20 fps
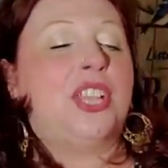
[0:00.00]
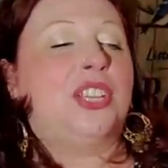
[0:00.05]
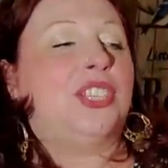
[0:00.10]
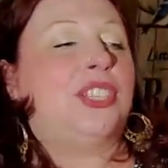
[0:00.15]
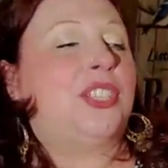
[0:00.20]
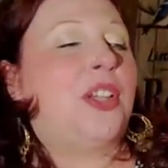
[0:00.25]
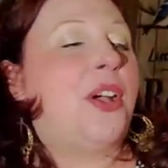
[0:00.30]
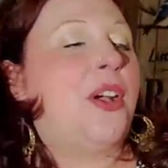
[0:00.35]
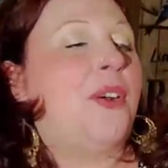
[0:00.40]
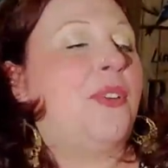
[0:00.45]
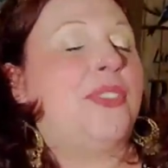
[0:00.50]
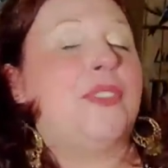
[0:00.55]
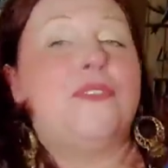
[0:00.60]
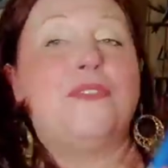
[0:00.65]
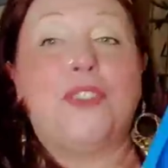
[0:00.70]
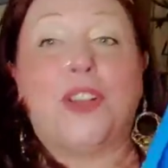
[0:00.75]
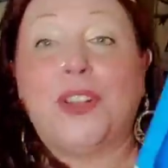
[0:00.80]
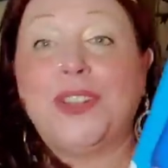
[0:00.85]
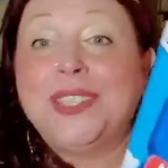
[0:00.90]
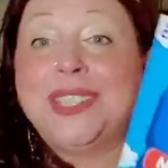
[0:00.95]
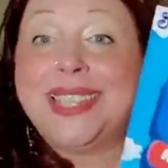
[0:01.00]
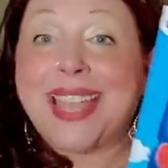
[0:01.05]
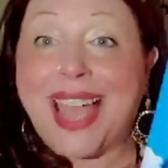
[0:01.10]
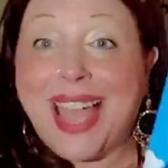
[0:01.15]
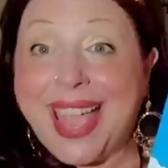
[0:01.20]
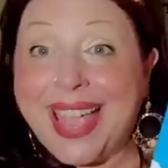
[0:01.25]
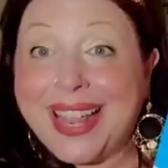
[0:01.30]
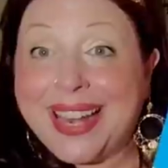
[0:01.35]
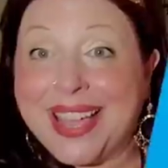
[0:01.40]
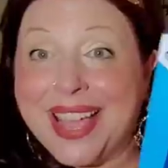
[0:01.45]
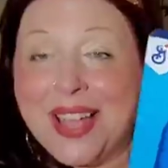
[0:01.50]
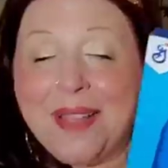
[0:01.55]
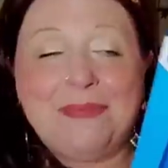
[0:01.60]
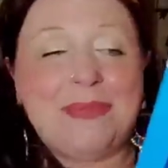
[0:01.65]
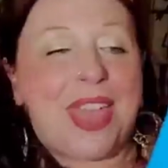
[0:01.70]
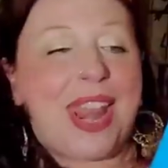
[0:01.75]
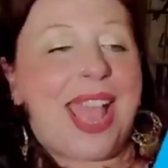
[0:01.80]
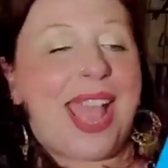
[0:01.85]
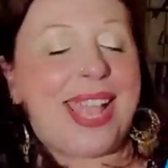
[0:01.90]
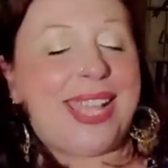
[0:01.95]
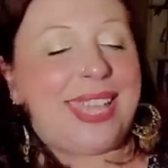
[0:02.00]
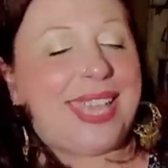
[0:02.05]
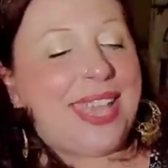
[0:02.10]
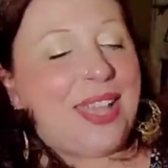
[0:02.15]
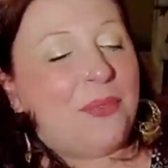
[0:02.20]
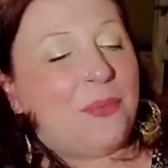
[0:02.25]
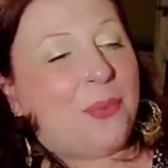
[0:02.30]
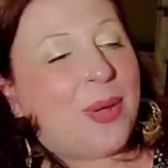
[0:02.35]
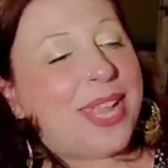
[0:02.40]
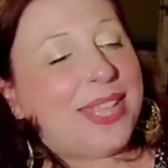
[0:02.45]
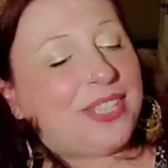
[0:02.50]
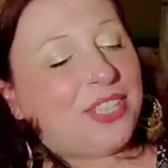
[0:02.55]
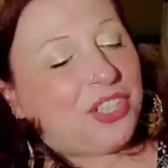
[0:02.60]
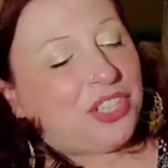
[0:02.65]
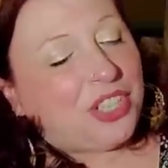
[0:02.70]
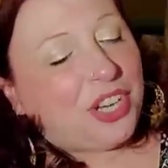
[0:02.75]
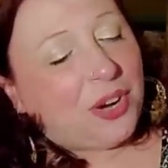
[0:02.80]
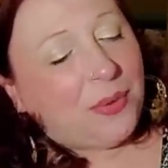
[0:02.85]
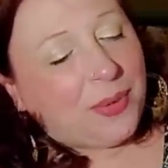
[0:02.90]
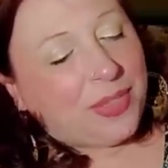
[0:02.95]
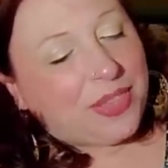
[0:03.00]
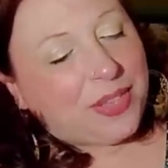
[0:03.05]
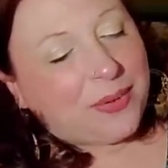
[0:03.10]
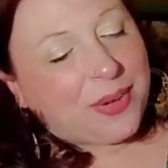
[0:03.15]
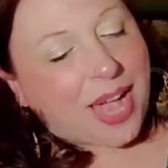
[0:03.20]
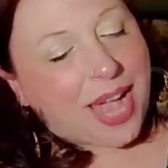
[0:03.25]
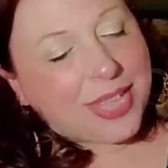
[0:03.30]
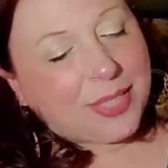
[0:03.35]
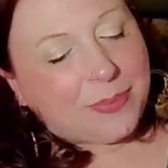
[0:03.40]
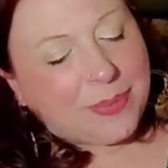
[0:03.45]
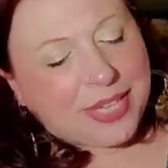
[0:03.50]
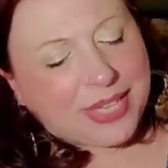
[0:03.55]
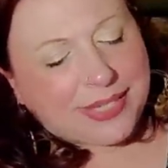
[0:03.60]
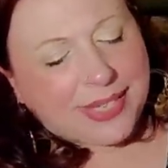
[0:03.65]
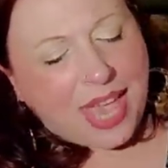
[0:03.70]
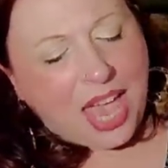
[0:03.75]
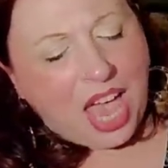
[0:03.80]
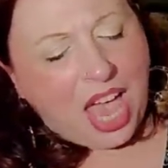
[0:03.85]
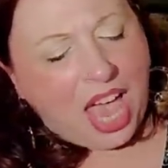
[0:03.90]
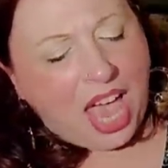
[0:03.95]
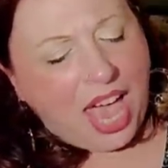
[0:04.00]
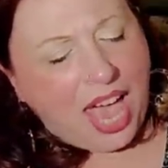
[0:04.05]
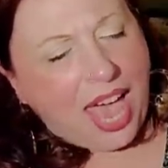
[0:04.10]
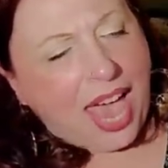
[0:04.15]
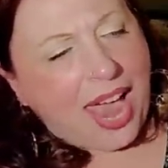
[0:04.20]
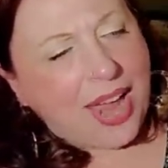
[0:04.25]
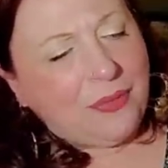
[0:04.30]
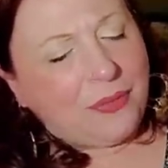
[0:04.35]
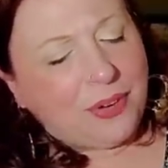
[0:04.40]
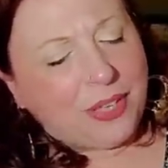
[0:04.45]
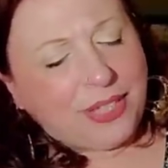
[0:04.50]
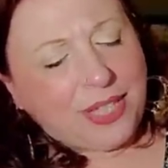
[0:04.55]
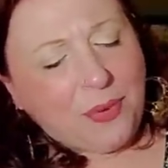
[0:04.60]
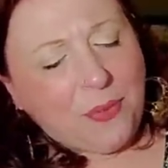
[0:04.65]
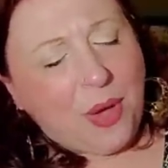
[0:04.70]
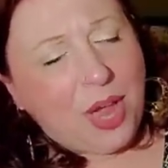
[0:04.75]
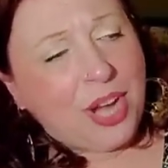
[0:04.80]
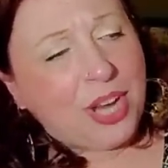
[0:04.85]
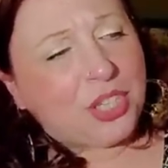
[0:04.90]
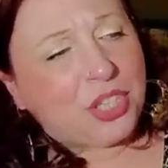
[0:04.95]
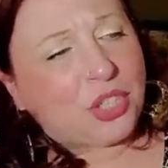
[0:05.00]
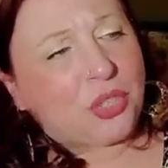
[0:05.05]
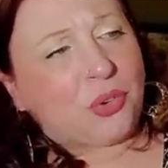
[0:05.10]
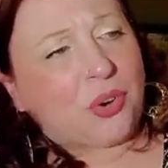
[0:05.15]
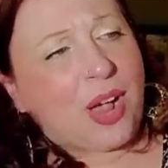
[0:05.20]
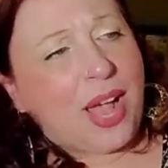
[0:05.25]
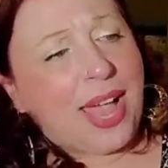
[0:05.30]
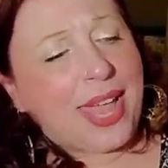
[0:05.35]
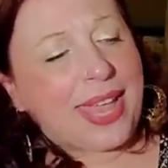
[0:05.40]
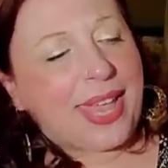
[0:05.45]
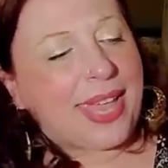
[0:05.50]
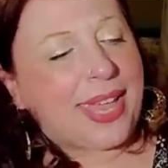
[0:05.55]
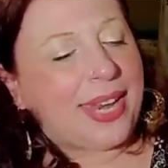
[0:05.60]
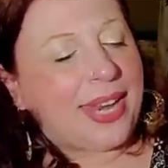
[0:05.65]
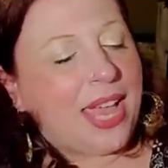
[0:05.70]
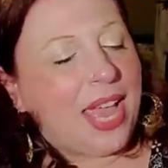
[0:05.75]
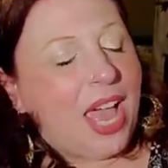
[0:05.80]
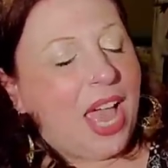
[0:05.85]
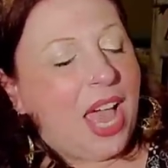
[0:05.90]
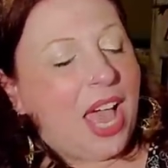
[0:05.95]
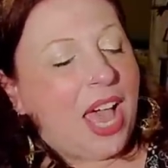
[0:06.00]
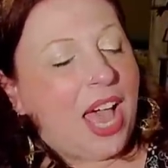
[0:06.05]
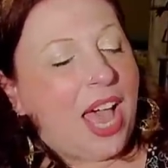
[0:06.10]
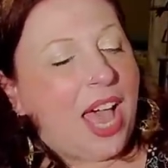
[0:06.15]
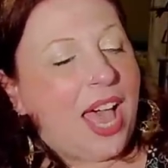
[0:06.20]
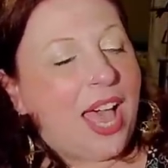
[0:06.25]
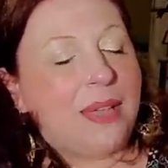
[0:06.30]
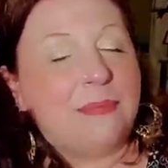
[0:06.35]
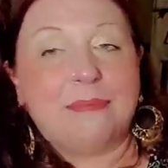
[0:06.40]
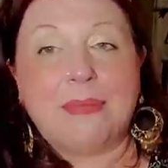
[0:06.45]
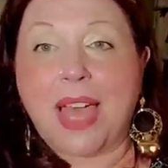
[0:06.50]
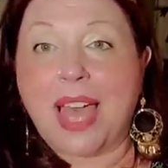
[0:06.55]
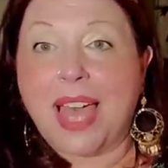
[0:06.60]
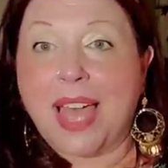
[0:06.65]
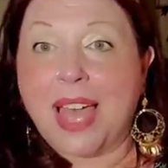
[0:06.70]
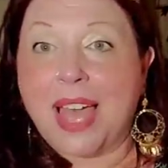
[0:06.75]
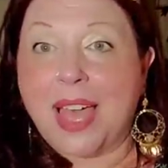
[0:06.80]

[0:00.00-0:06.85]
So the first item that I can't wait to share with you guys because I really want to try it. Um,